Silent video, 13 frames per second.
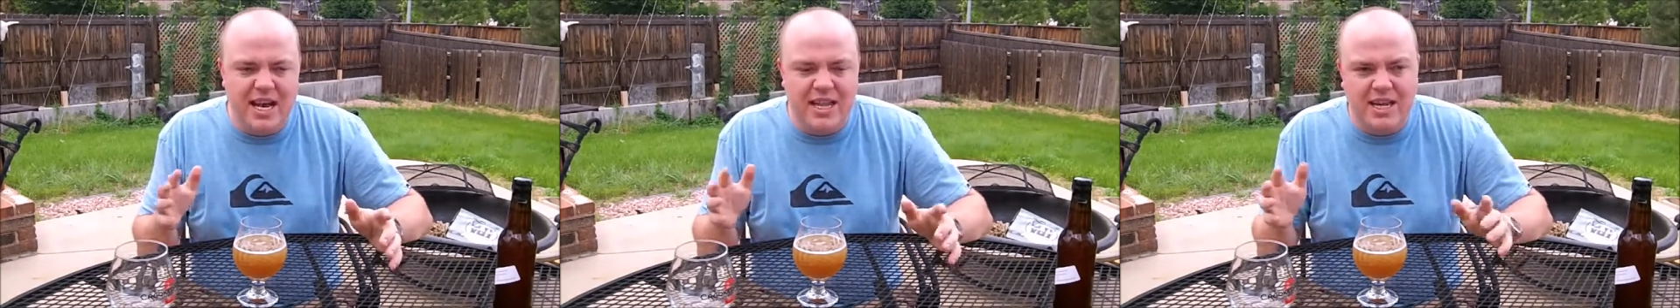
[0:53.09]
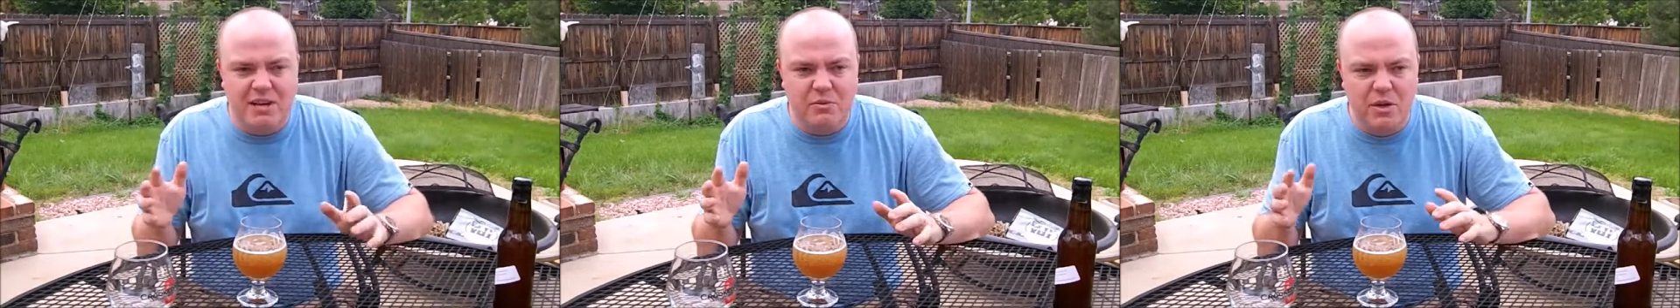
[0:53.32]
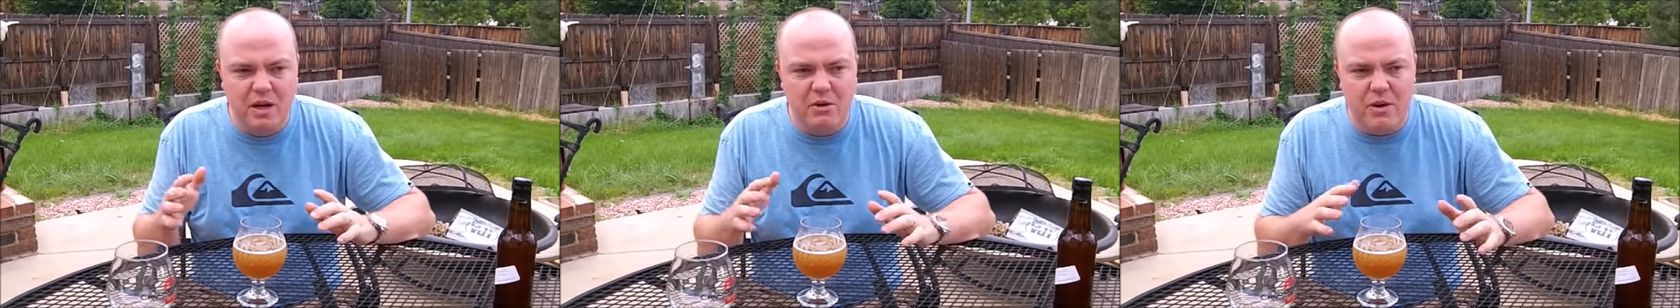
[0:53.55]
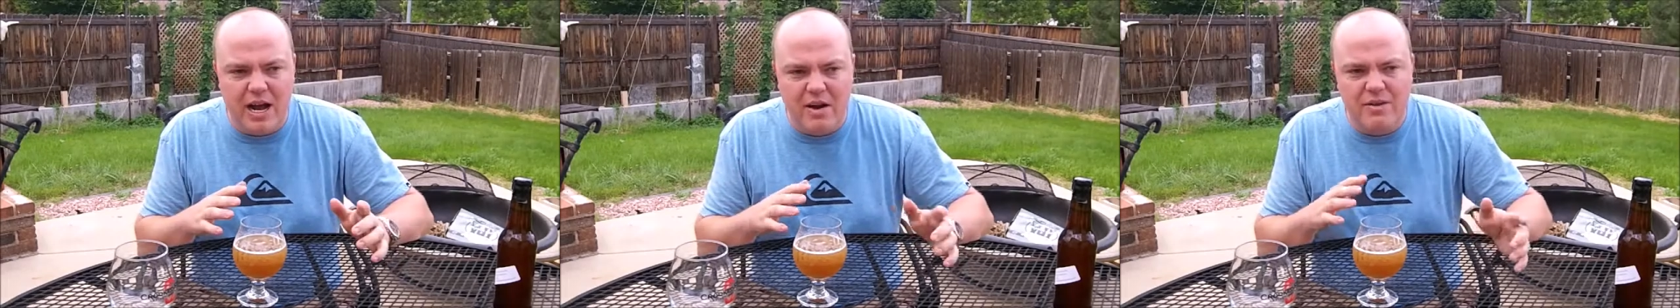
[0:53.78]
I think it'd really
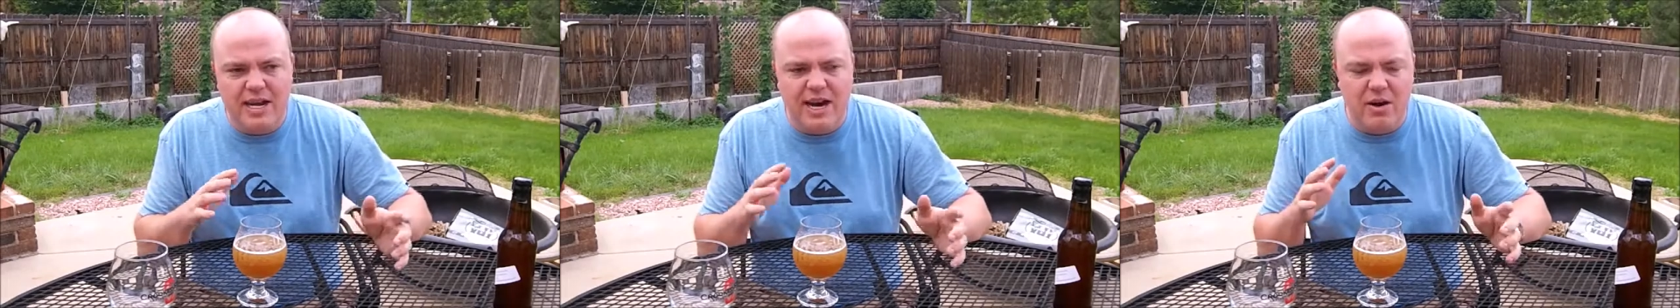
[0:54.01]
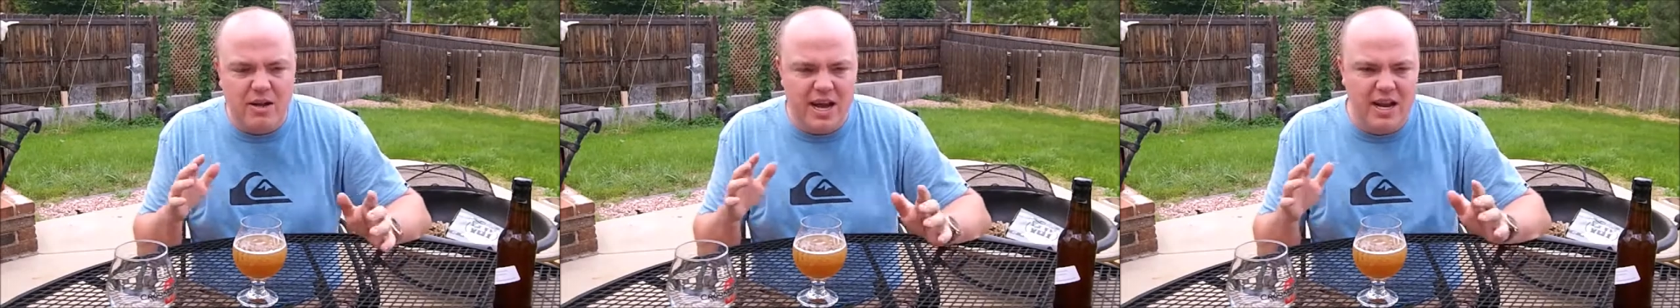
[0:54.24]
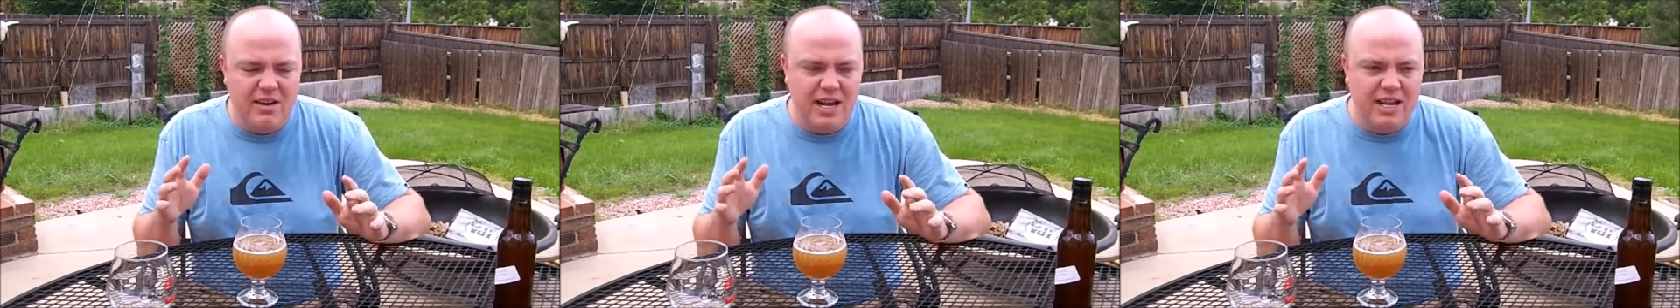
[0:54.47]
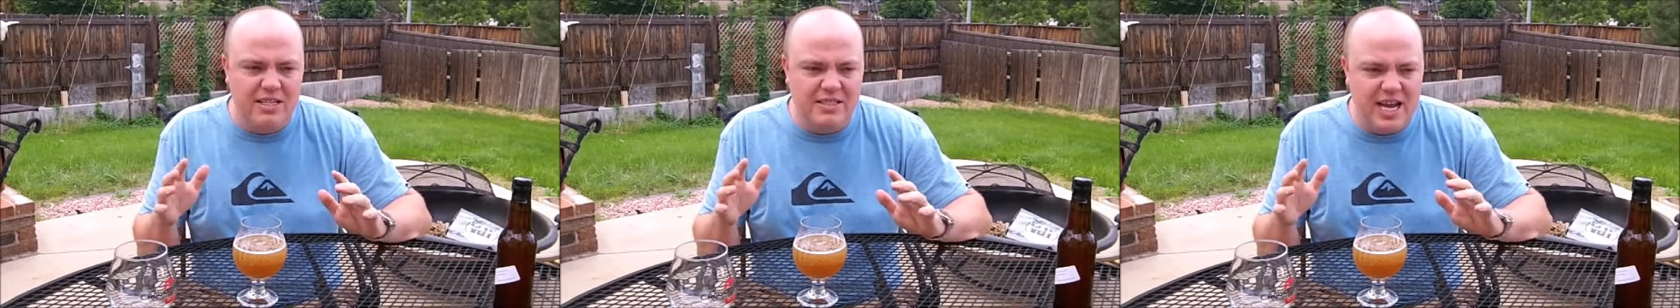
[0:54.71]
round out kind of
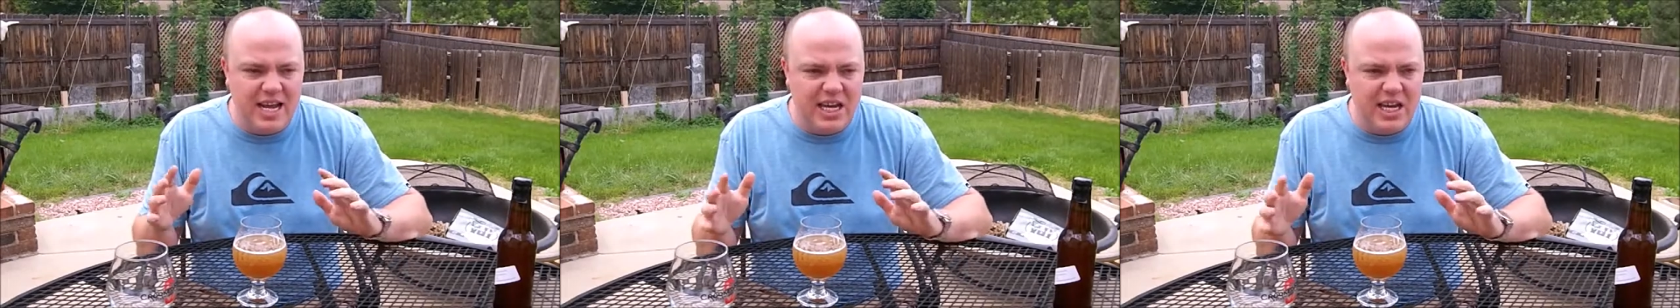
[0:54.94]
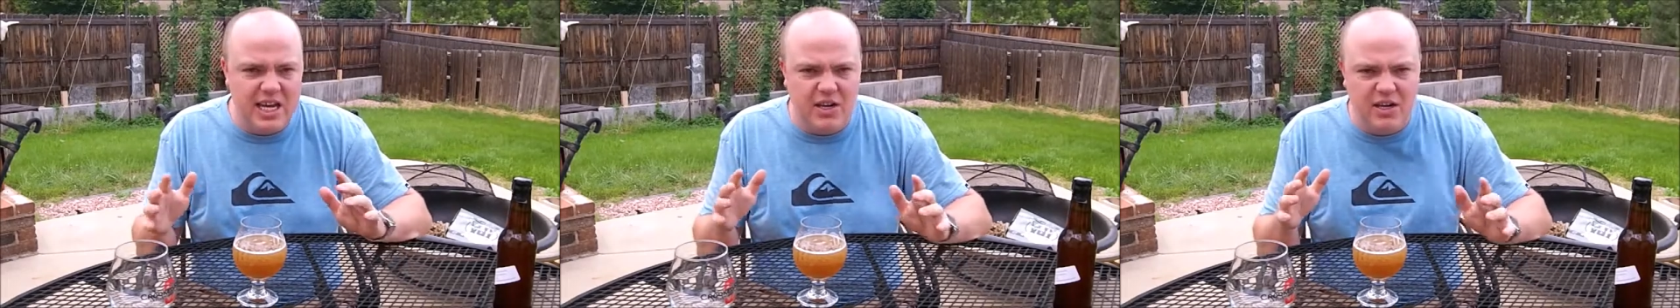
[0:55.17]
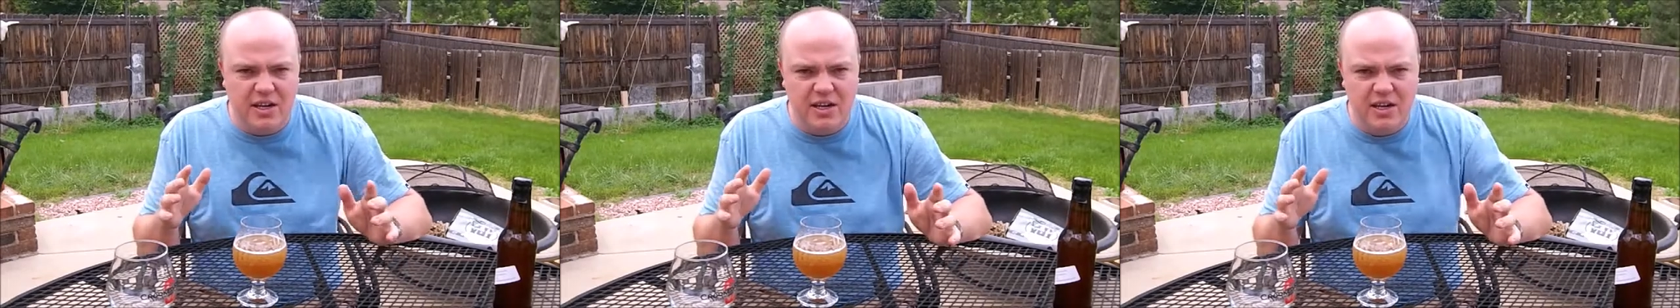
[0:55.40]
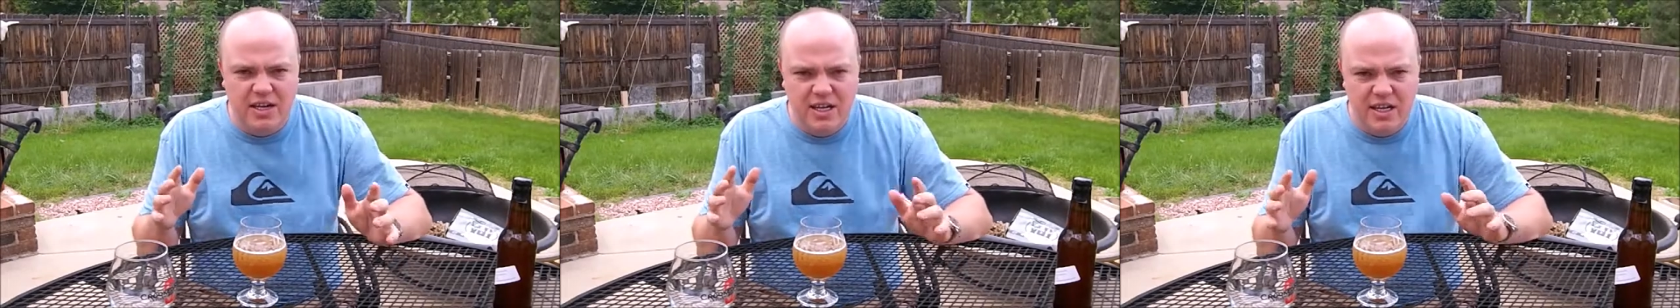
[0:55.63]
like a
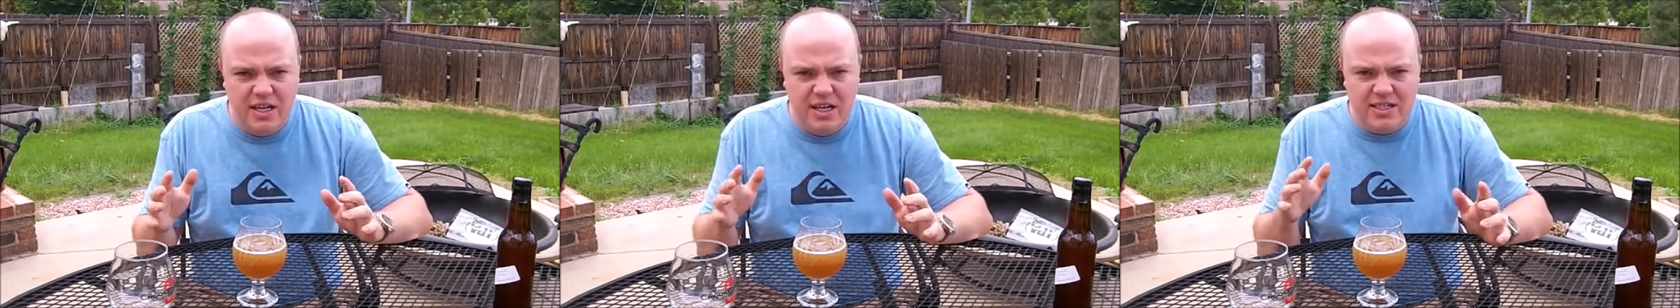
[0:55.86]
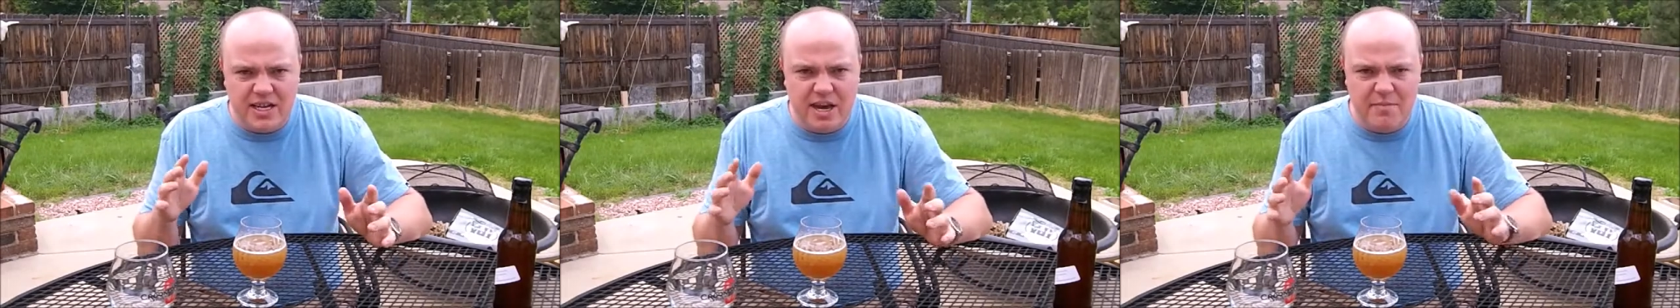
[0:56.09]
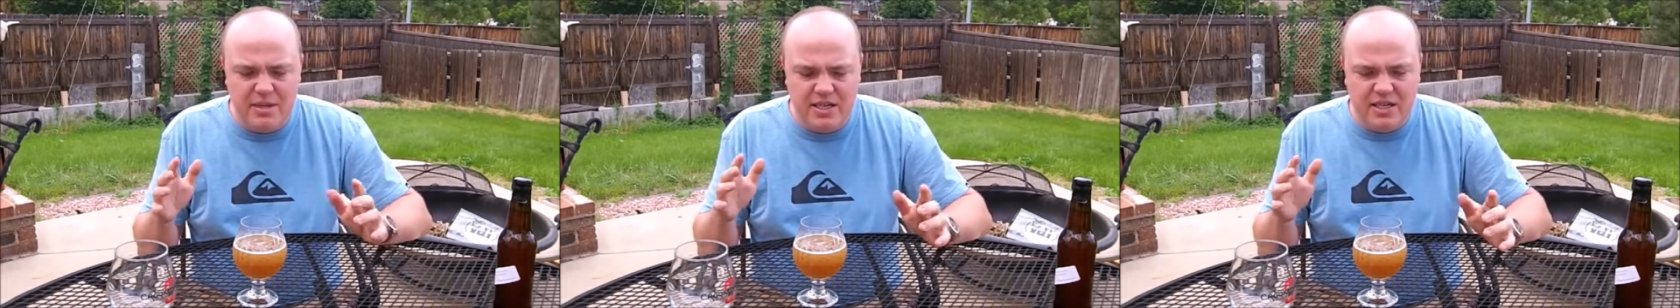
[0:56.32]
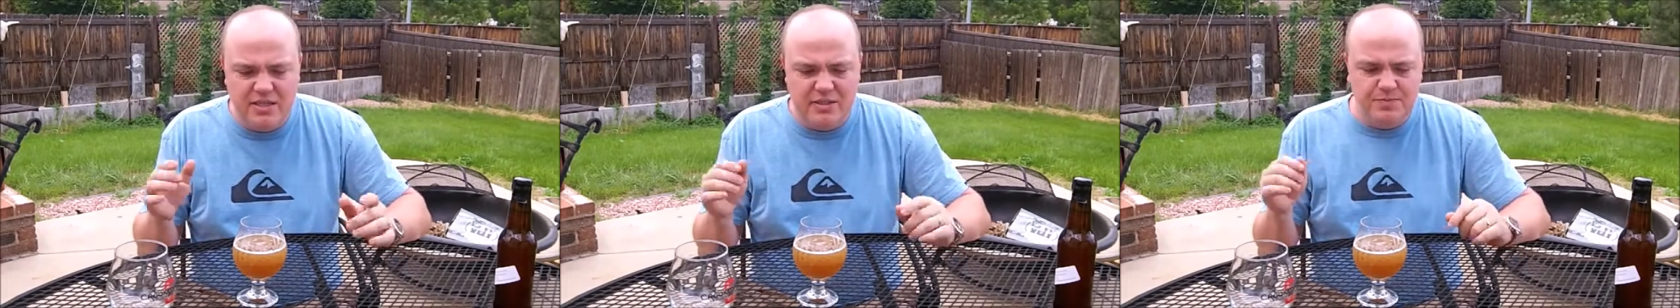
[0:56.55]
dankier type of
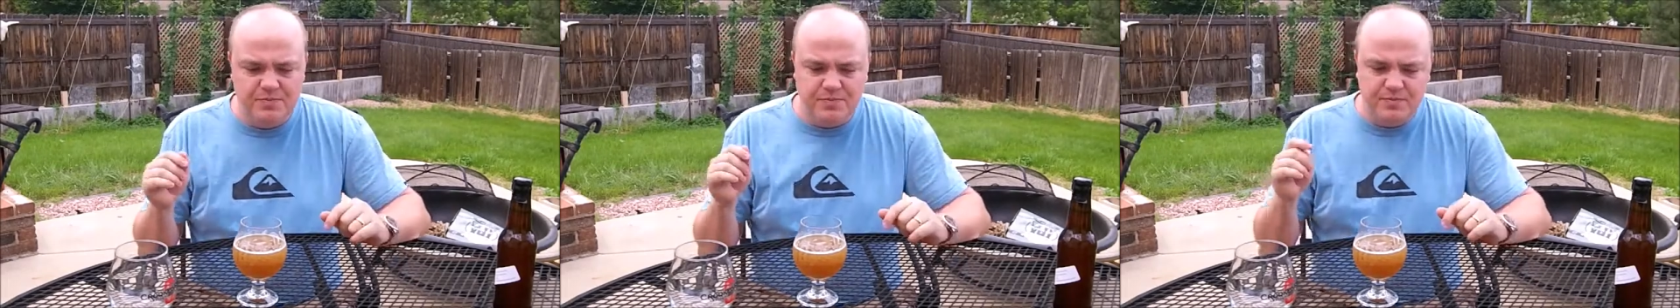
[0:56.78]
deal.